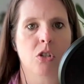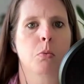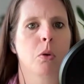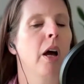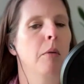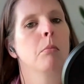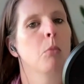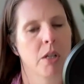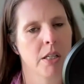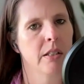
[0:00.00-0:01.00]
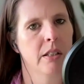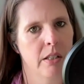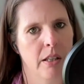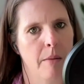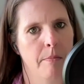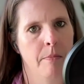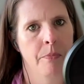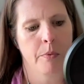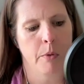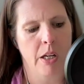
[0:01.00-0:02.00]
will come more easily to them,
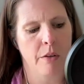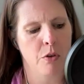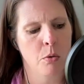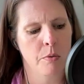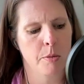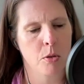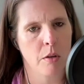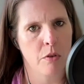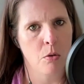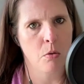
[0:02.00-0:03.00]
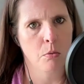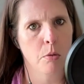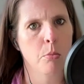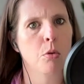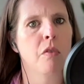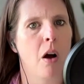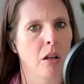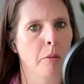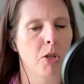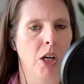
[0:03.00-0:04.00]
right? If you remove
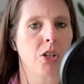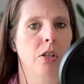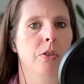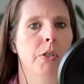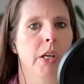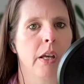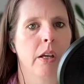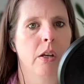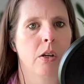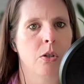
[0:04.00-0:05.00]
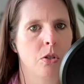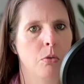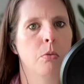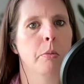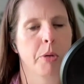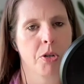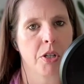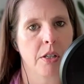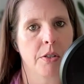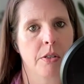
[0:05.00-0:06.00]
all objections to the
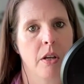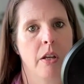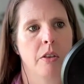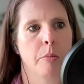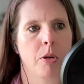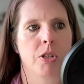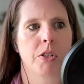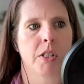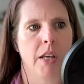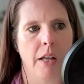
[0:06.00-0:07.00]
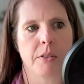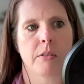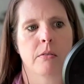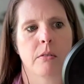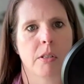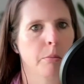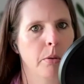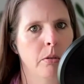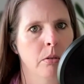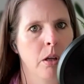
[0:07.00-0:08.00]
purchase gets
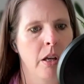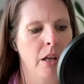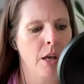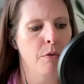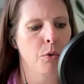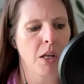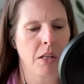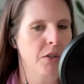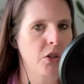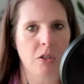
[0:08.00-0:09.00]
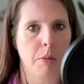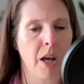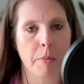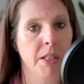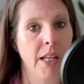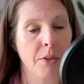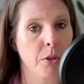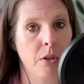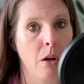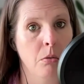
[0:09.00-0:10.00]
simple. It just becomes a yes
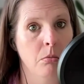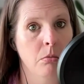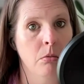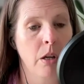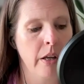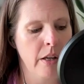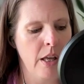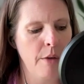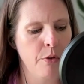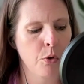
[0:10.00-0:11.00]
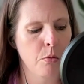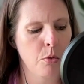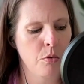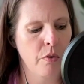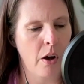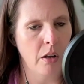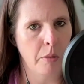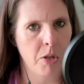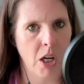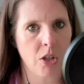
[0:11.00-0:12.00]
and no. If you remove all
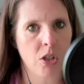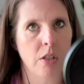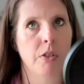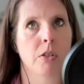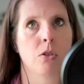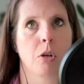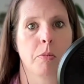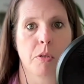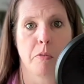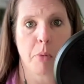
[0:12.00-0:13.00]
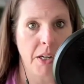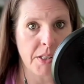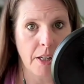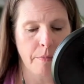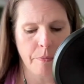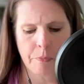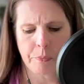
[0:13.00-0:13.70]
objections in terms of pricing,